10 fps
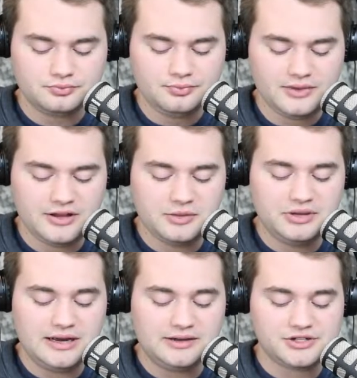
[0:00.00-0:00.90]
They
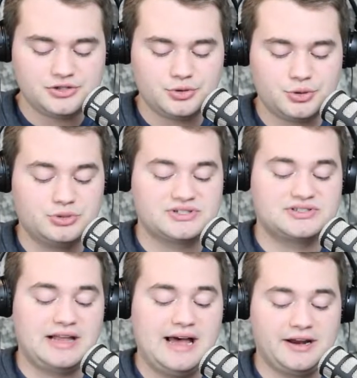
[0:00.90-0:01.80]
beat LSU, who is
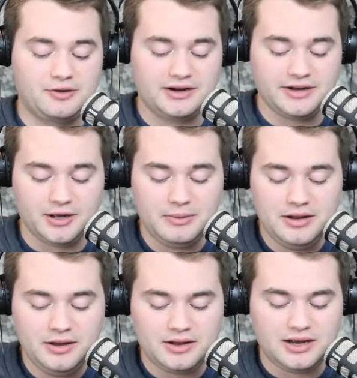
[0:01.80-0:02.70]
sliding right now.
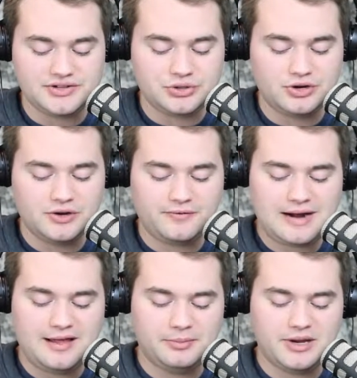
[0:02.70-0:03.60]
Uh, so good for
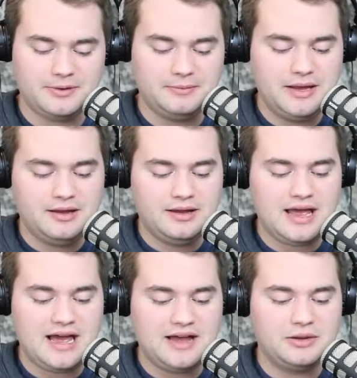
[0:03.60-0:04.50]
Alabama.
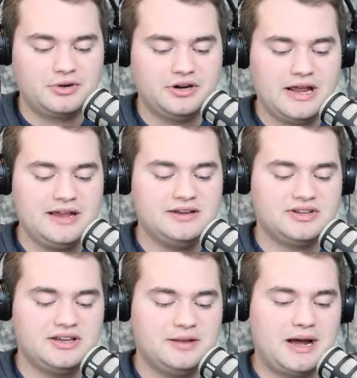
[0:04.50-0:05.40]
At number eight
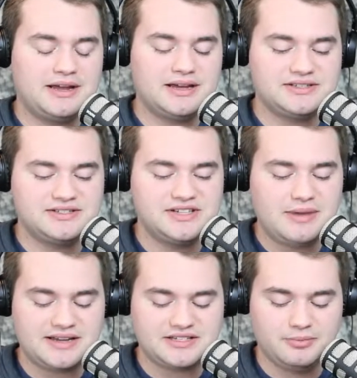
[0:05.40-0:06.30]
in my SEC
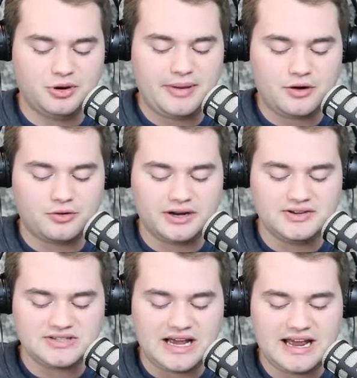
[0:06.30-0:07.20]
basketball power
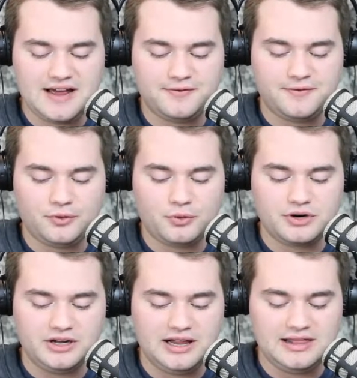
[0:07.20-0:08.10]
rankings, I have
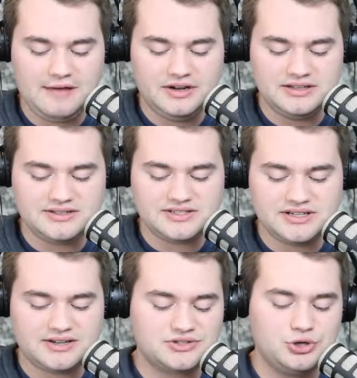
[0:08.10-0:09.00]
Florida, 11 and
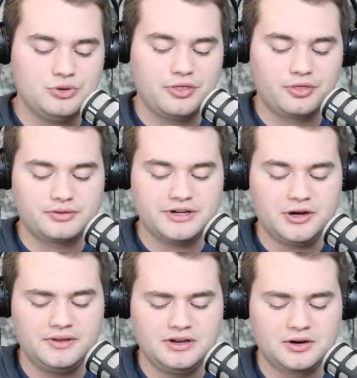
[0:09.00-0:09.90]
6, 2 and 3
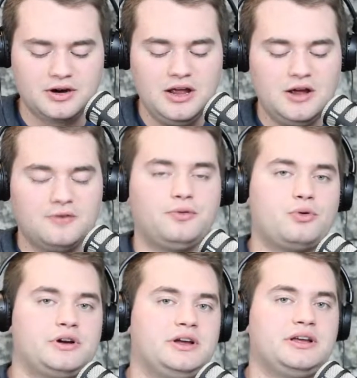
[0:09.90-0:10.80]
on the year.
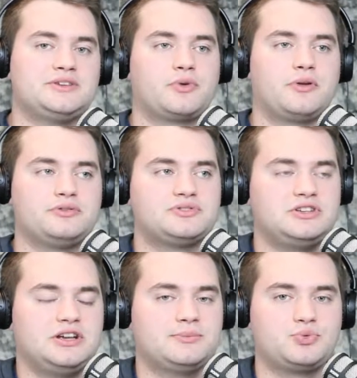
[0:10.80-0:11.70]
Florida is one of those
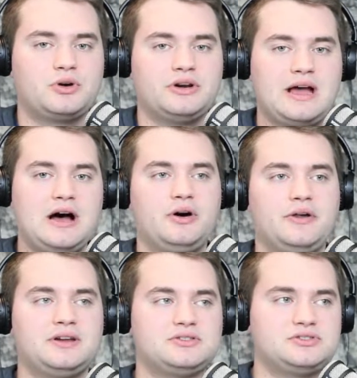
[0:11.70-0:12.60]
teams where now I
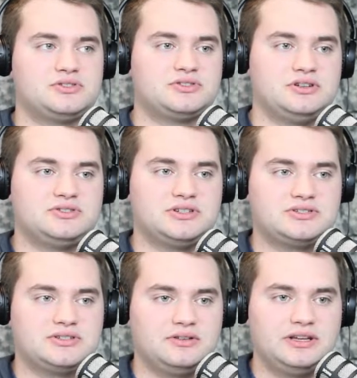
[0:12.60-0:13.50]
think it's just
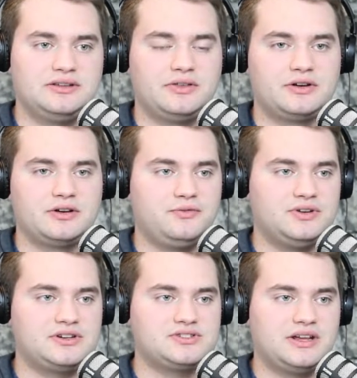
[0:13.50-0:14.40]
consistently they're going to
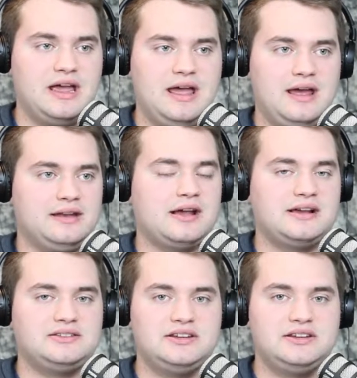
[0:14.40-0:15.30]
finish like
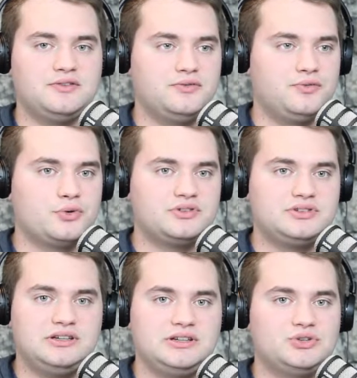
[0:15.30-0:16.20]
19 and
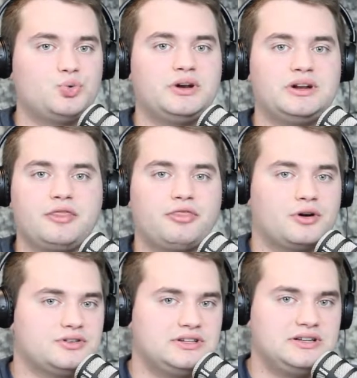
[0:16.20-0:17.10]
14, 20 and
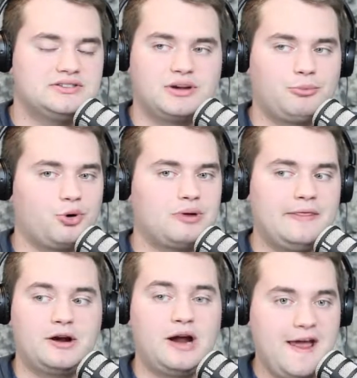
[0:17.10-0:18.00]
13, somewhere
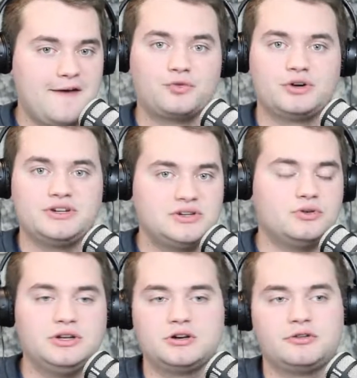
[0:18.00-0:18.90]
around there every
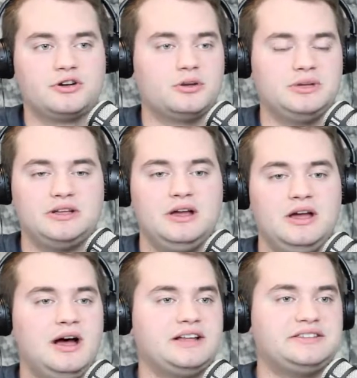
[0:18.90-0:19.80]
single year. They're going to be
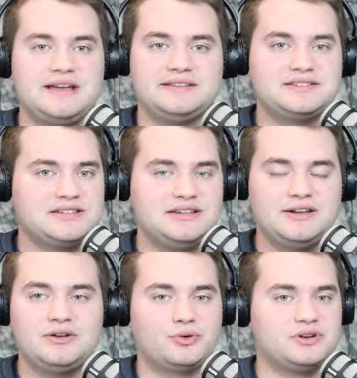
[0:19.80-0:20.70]
a 10
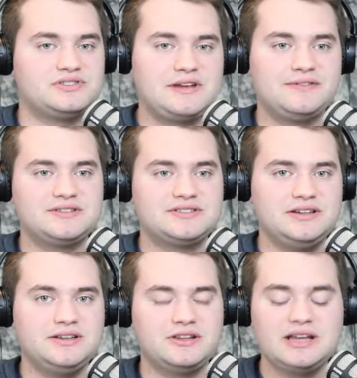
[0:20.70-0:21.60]
seed or a 7
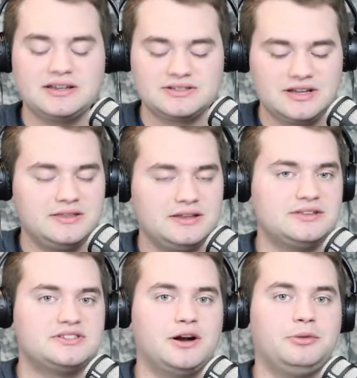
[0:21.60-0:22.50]
seed in the in the
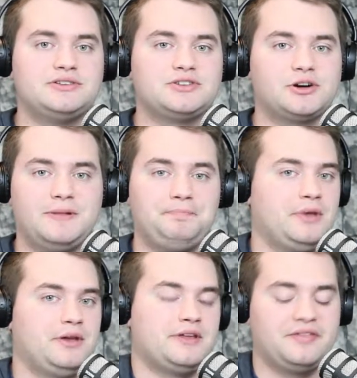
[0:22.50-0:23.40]
NCAA tournament.
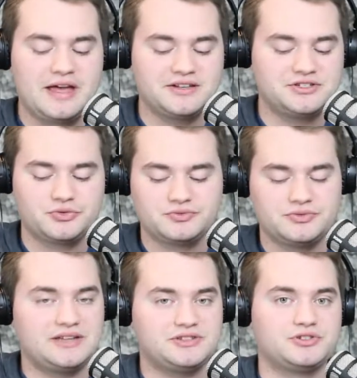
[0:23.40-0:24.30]
That, that's just
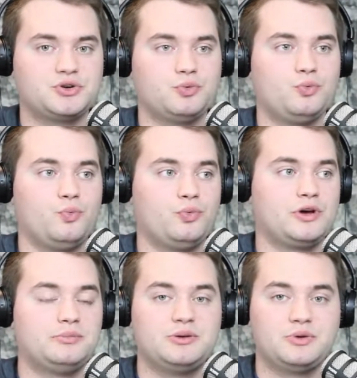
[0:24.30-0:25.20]
that's just going,
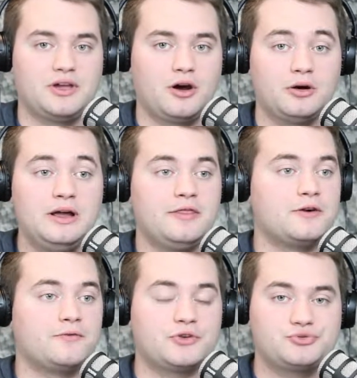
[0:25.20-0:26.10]
to be what they are.
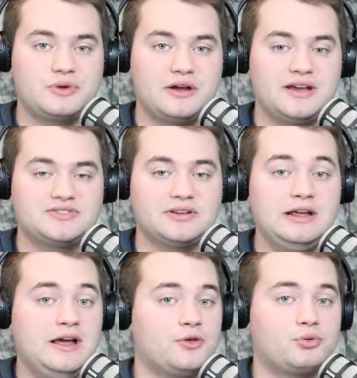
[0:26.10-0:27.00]
They're a first round exit,
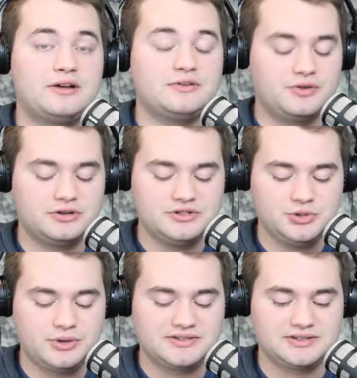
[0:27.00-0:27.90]
they're a round of
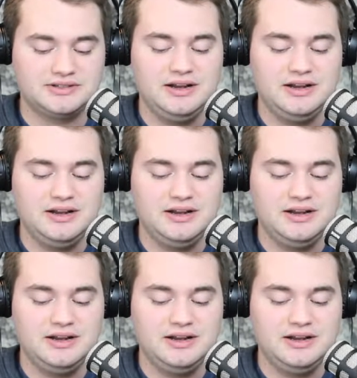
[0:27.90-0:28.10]
32 exit.